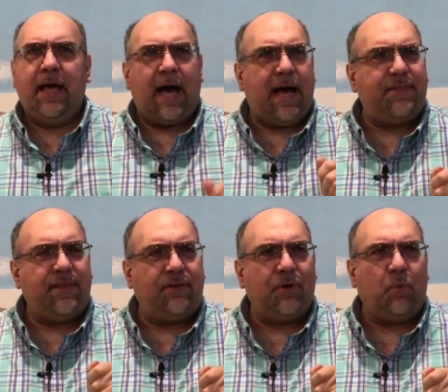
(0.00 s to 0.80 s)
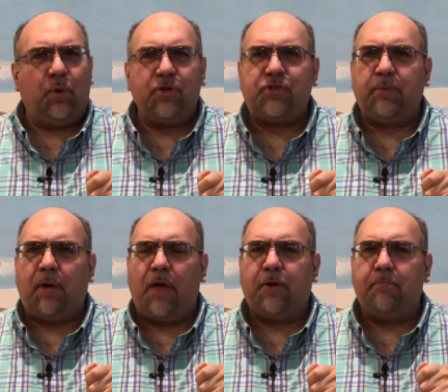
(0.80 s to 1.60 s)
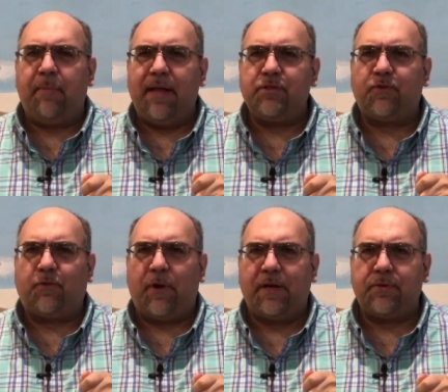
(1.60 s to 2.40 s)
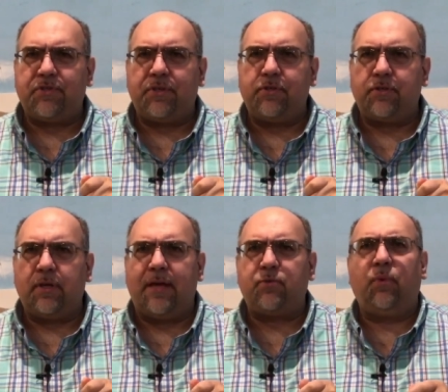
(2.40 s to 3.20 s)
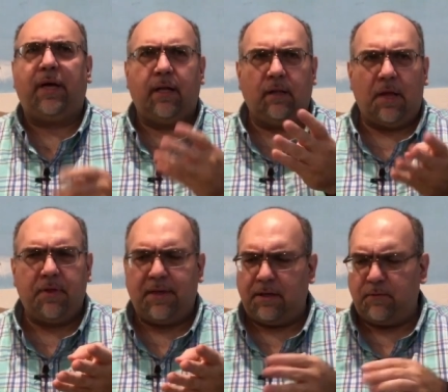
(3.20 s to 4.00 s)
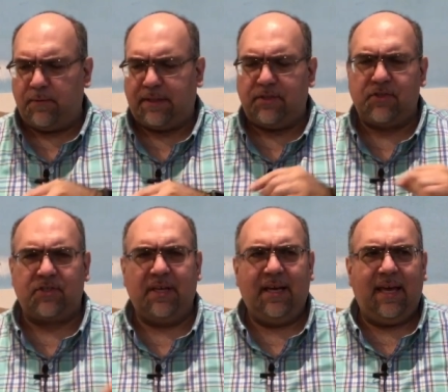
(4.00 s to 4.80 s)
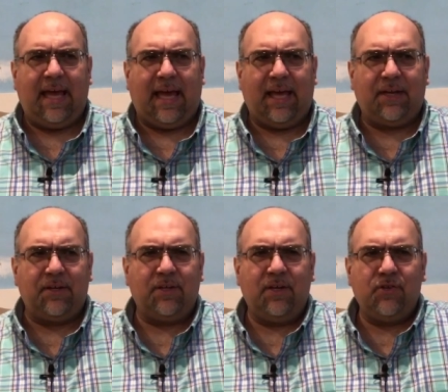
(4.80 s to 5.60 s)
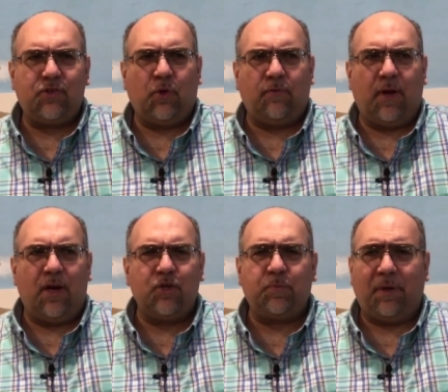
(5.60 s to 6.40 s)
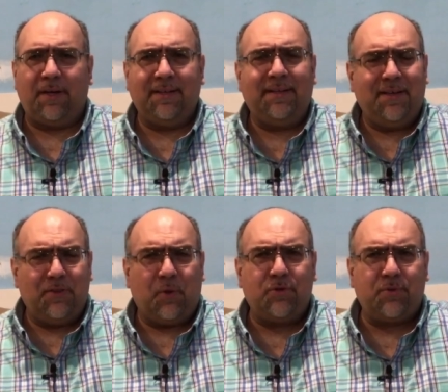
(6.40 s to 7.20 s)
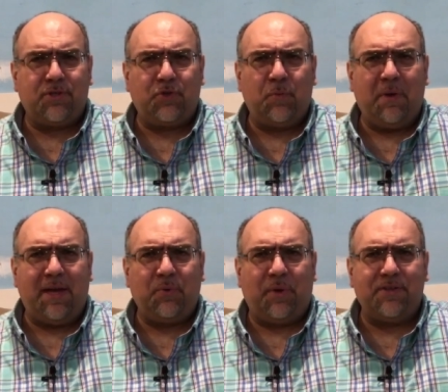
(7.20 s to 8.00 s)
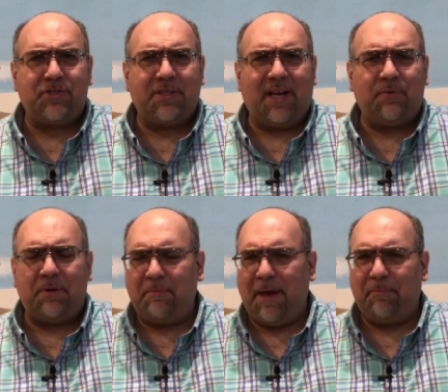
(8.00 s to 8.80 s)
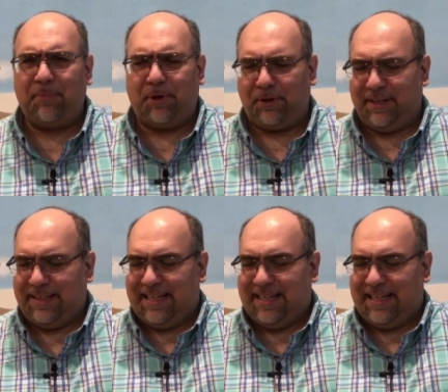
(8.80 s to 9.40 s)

I think there were some other men's fragrances as well, other than Invictus and Sauvage, but those are the two main ones that I remember.